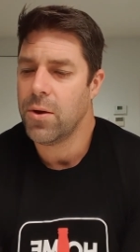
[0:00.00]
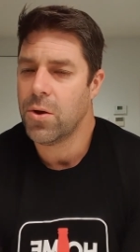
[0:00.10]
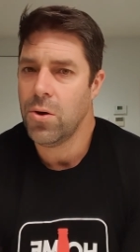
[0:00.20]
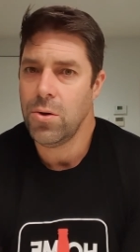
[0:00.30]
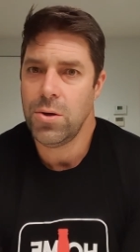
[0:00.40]

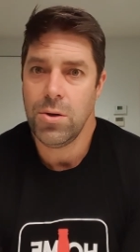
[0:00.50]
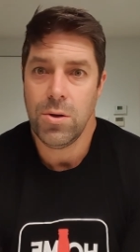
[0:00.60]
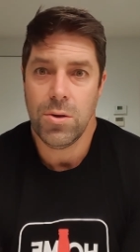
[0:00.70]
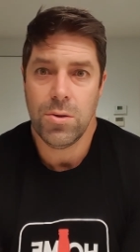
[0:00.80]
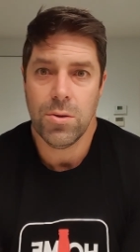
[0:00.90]
Could
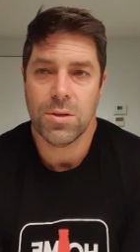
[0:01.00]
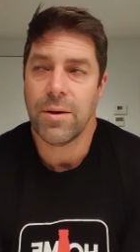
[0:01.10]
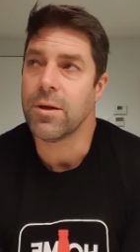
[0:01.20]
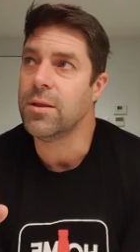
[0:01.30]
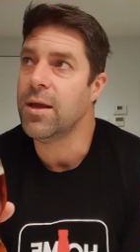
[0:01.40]
you do
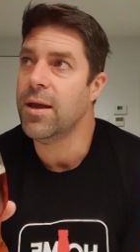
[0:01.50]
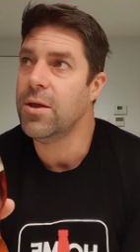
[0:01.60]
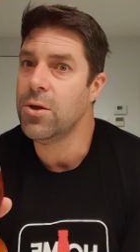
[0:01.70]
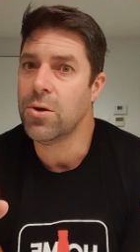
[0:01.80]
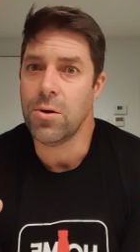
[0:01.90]
something there?
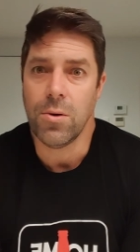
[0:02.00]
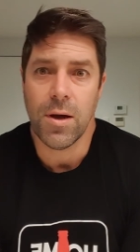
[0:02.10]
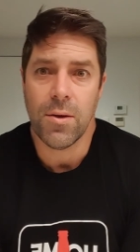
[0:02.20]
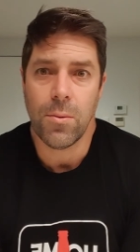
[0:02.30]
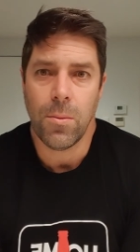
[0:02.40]
You could.
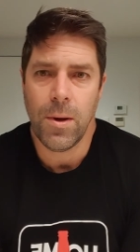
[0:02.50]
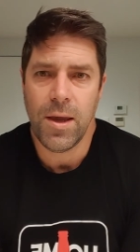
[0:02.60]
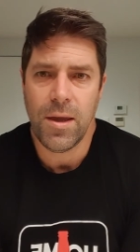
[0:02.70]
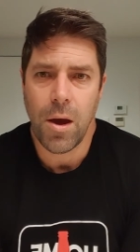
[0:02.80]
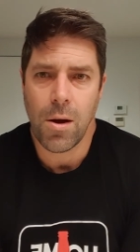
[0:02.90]

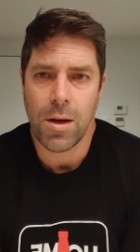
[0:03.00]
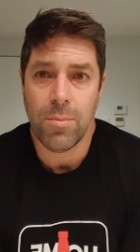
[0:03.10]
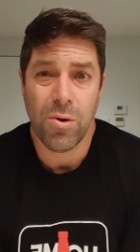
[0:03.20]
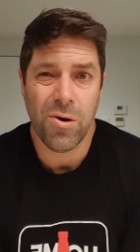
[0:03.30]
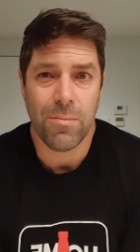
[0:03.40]
We only
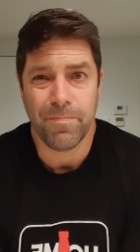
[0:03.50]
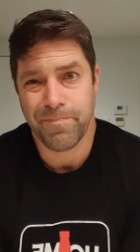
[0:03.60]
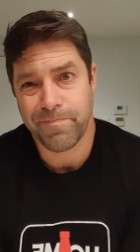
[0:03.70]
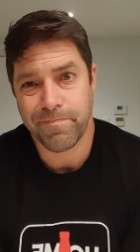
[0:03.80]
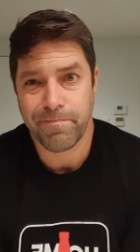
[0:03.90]
put,
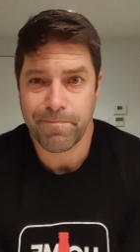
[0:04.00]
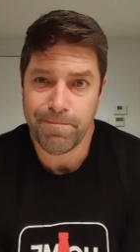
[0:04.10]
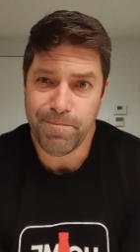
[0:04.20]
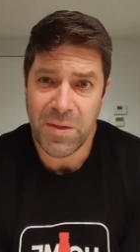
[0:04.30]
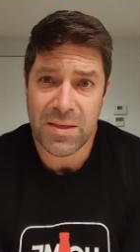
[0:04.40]

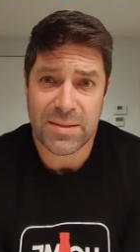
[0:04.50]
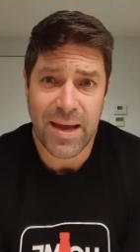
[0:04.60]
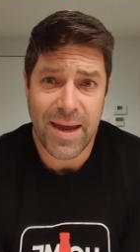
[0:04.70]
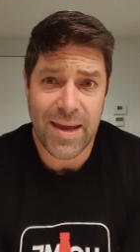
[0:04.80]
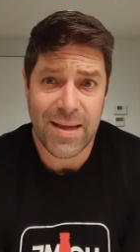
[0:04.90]

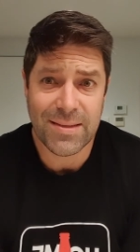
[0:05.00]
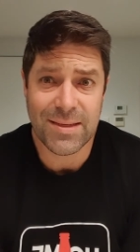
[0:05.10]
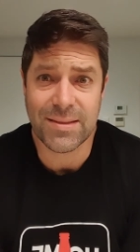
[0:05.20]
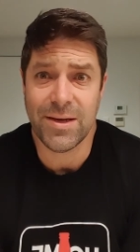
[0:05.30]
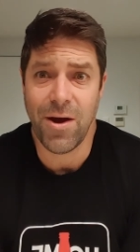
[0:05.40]
say,
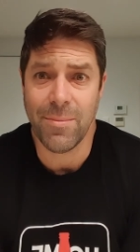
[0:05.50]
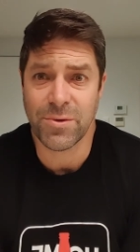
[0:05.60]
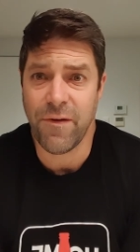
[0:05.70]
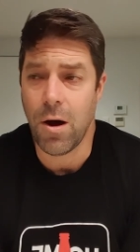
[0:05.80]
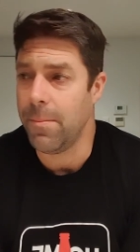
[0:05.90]
60 grams
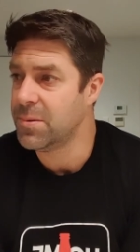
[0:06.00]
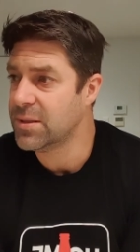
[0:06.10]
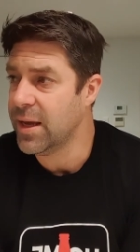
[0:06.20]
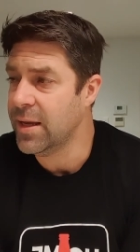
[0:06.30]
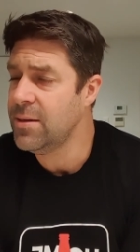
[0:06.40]
of
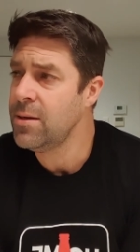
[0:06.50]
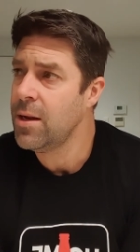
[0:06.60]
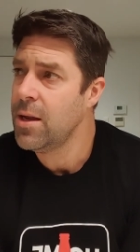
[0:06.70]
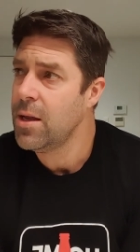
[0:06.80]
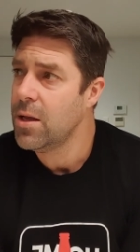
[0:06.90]
hops in.
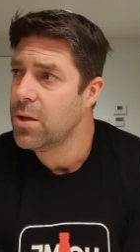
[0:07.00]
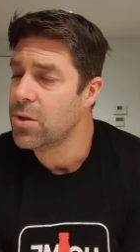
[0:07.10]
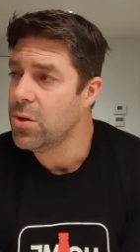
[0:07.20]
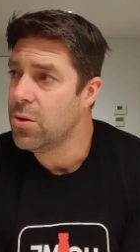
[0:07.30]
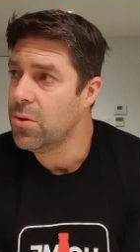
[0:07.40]

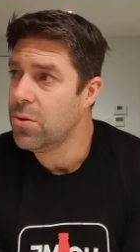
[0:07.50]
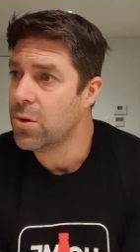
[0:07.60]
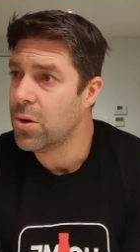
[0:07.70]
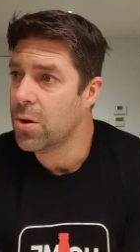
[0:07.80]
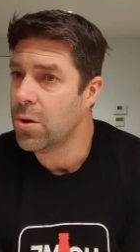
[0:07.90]
You
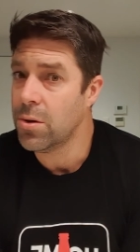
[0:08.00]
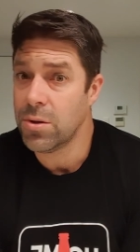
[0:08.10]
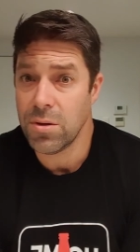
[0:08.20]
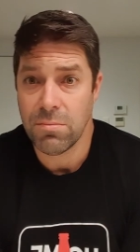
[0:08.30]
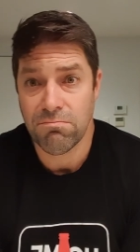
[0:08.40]

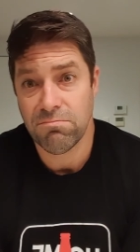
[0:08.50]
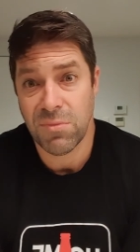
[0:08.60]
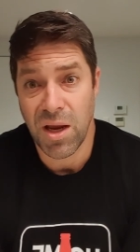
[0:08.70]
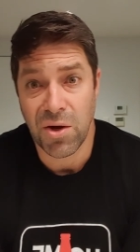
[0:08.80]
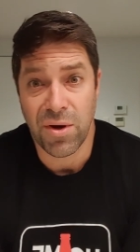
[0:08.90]
could
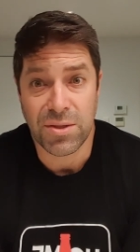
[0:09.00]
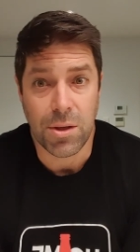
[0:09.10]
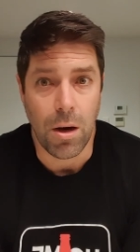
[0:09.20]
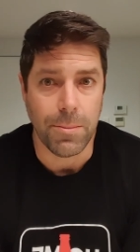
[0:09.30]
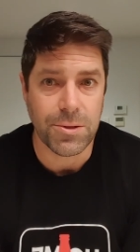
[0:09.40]
increase the
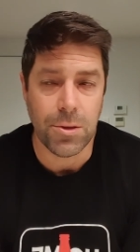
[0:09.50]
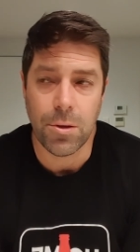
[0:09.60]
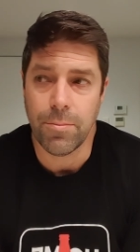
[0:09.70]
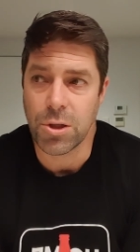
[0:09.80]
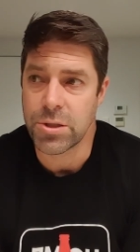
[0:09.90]
hops. You
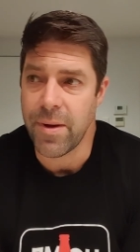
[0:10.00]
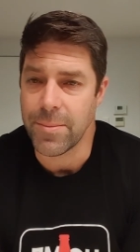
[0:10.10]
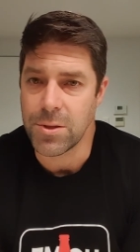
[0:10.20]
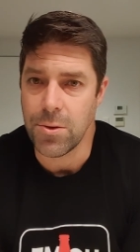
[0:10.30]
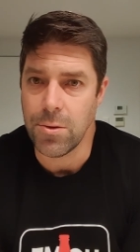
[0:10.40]
could push them
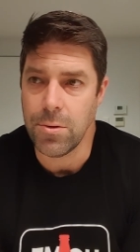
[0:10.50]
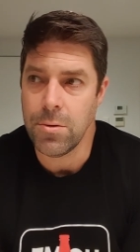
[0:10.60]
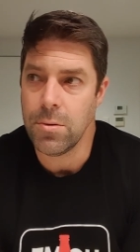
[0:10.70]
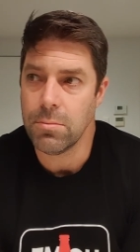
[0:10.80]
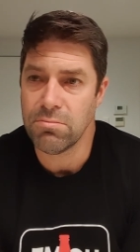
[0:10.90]
up
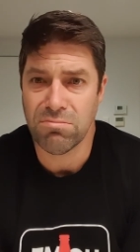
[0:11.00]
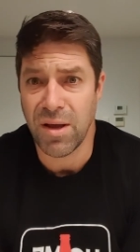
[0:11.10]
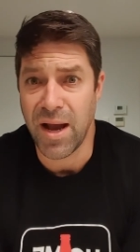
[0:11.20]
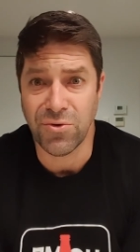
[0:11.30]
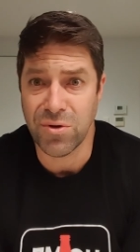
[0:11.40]
to
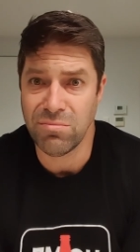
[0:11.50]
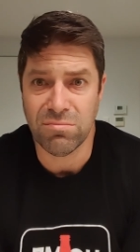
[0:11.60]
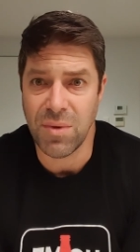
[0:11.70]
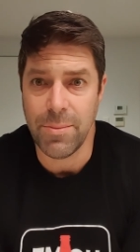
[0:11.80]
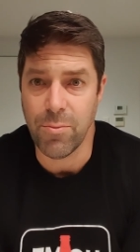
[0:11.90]

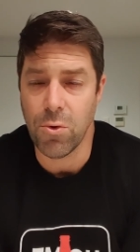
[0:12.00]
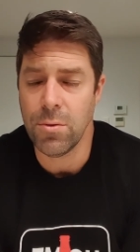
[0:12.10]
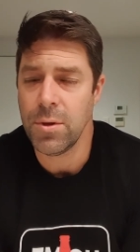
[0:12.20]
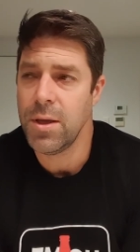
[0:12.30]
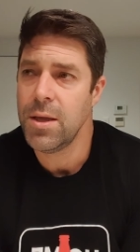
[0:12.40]
100, maybe more.
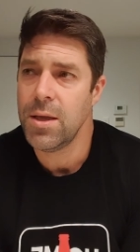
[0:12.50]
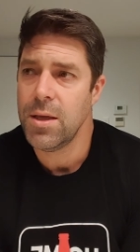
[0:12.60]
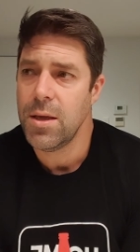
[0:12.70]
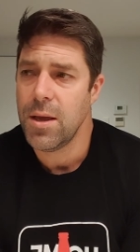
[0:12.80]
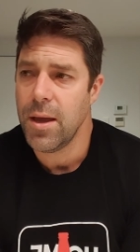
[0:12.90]

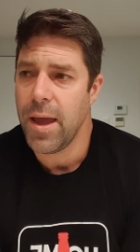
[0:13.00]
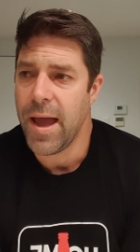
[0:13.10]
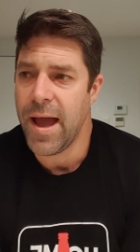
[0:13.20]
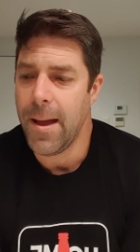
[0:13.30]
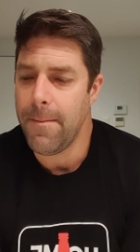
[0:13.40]

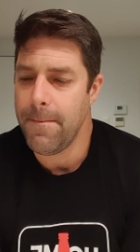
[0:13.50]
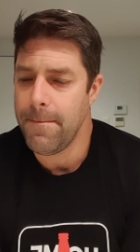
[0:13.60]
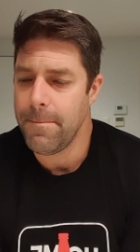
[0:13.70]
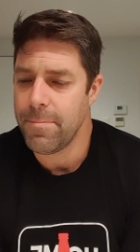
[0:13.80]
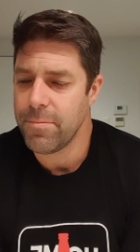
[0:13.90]
I
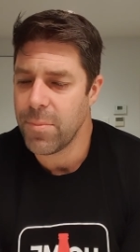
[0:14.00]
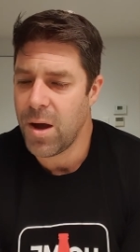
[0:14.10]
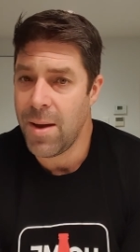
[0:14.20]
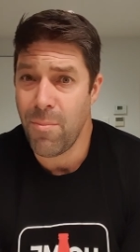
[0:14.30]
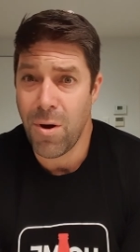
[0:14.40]

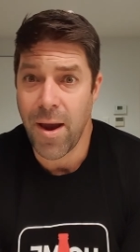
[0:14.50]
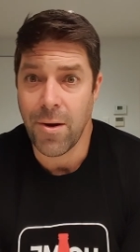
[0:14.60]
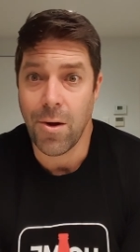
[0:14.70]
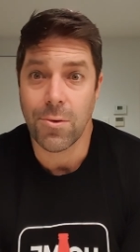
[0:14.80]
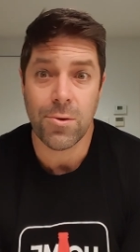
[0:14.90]
might
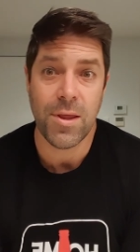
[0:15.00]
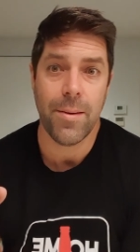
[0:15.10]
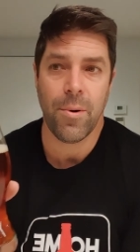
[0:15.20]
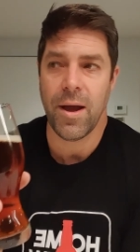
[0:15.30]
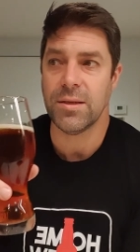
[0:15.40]
not do
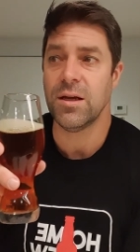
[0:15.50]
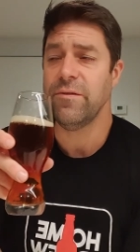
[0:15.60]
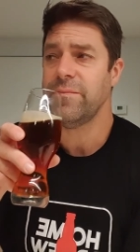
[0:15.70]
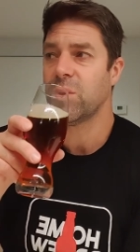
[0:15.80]
that by itself.